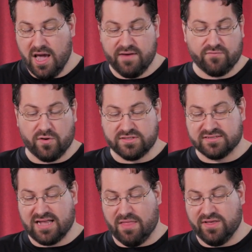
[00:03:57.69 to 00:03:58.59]
And of course,
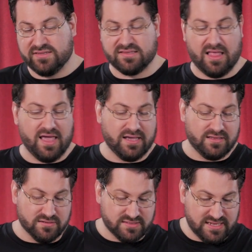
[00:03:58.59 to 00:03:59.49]
it's got things
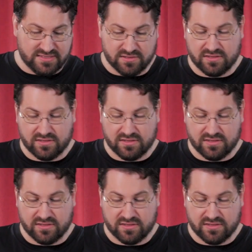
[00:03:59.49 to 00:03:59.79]
like your sensor